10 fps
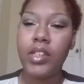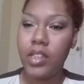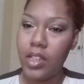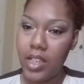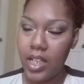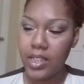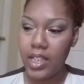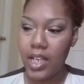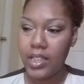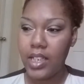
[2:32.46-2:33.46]
So the next
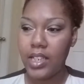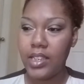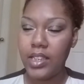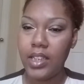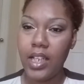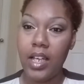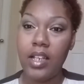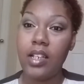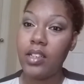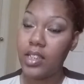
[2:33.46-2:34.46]
day I tested again,
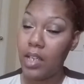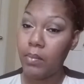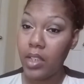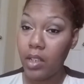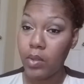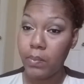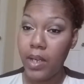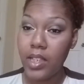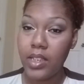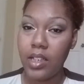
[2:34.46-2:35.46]
and the same thing, it was
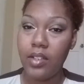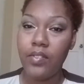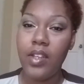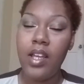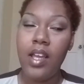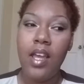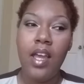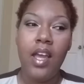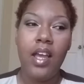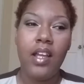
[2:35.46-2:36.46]
positive.
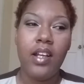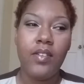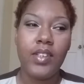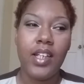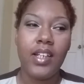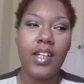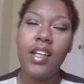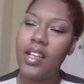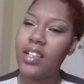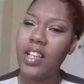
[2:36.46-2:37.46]
And I was like,
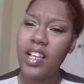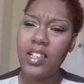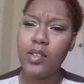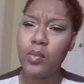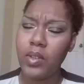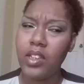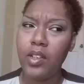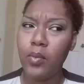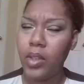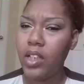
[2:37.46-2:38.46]
that is
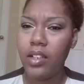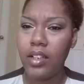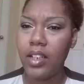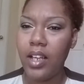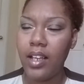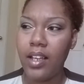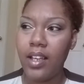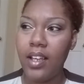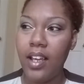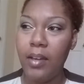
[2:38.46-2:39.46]
really weird. Like,
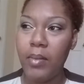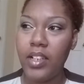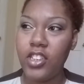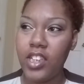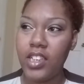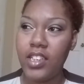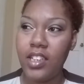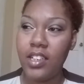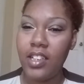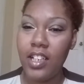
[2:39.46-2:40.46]

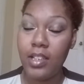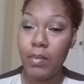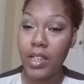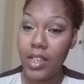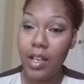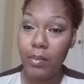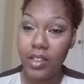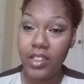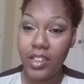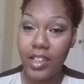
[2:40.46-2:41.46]
is my
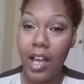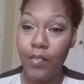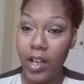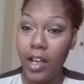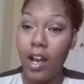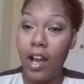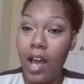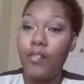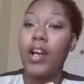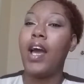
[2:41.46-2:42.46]
timing just, have
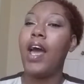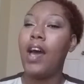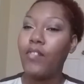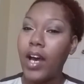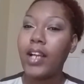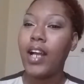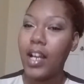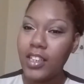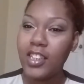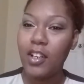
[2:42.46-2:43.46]
I
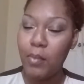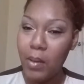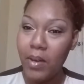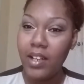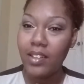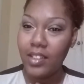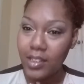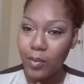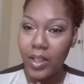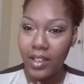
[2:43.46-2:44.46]
gotten to know my body
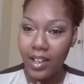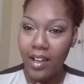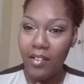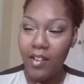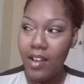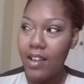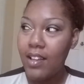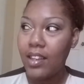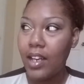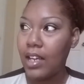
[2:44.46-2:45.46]
this well now
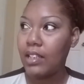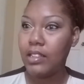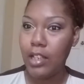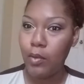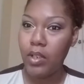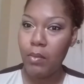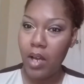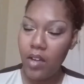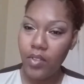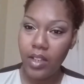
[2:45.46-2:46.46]
that I can tell when I'm
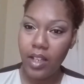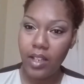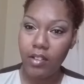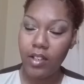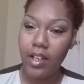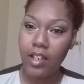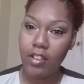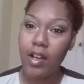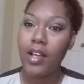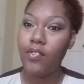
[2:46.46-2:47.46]
ovulating,
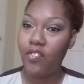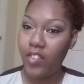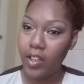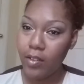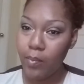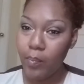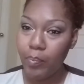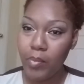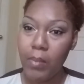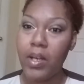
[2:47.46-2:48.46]
or I can feel
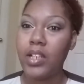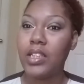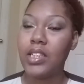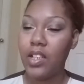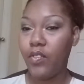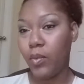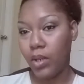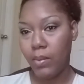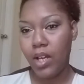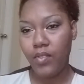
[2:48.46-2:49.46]
my body is different
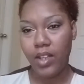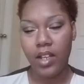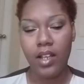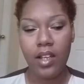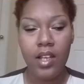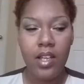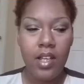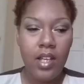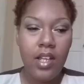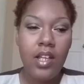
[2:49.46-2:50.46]
when I'm ovulating.
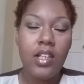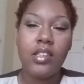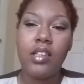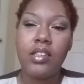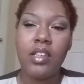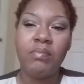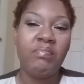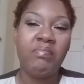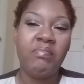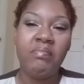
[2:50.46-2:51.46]
So I was like,
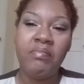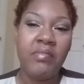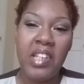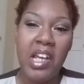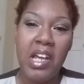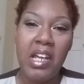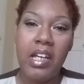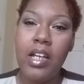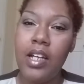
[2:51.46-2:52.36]
nah.